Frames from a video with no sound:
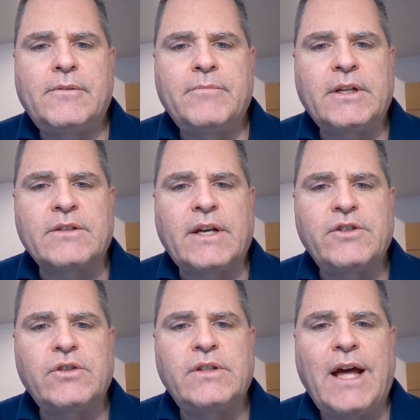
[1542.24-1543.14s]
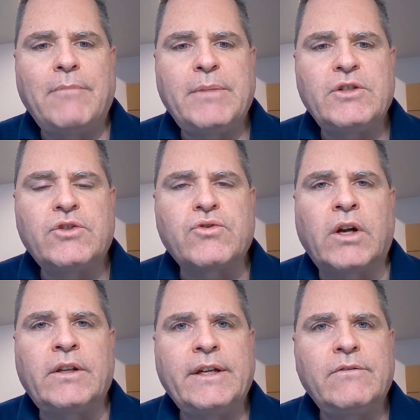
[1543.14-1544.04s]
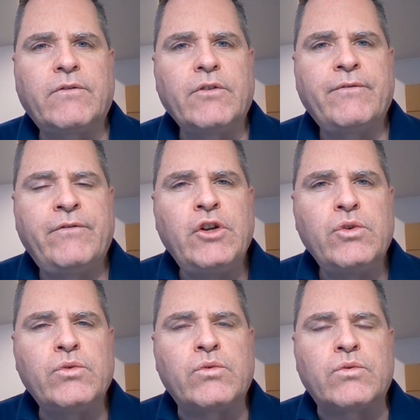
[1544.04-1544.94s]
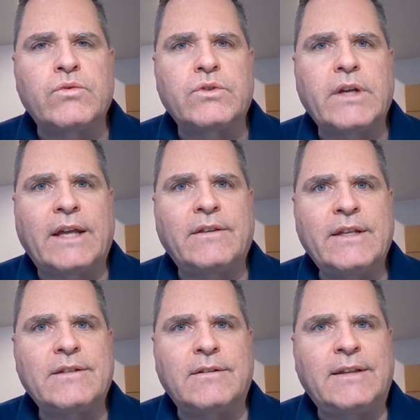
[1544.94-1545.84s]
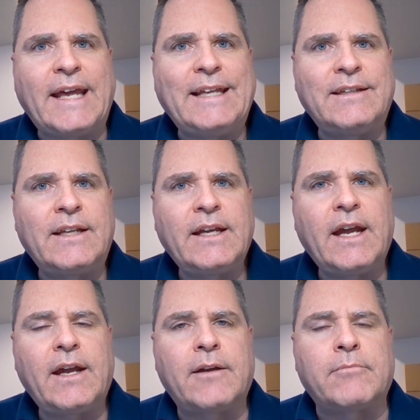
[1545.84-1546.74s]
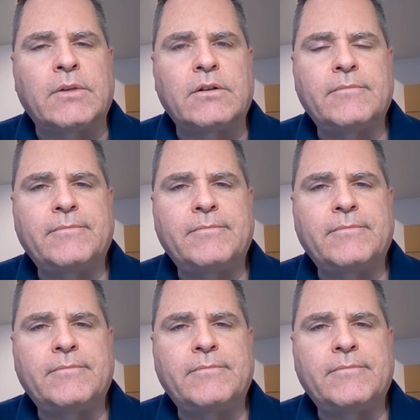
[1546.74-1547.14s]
Because I should not be struggling for views at this late in the game.